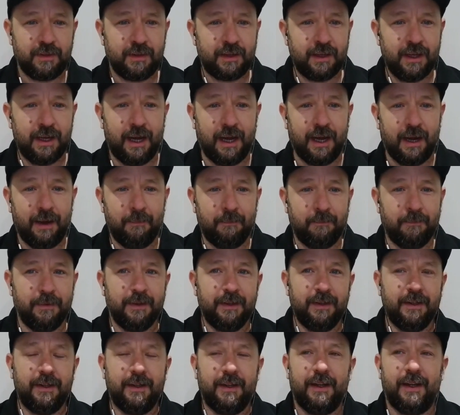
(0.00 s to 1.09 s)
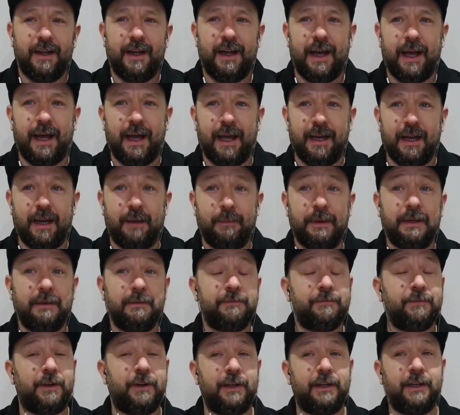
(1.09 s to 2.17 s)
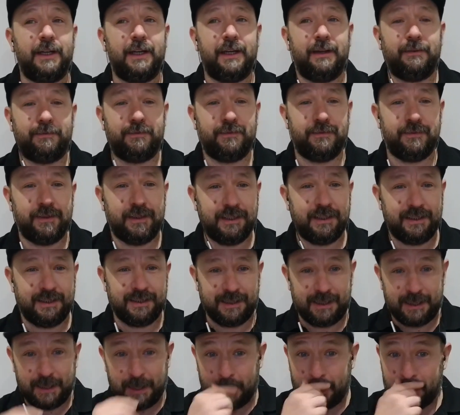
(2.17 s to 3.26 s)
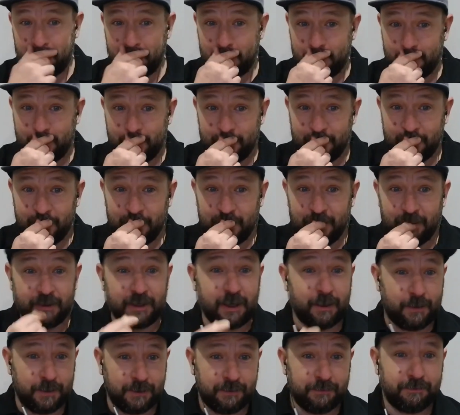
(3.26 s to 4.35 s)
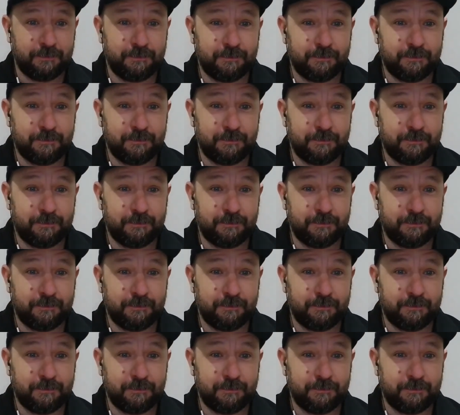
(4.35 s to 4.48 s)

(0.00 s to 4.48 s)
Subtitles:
And I mean, funny enough, I'll go on.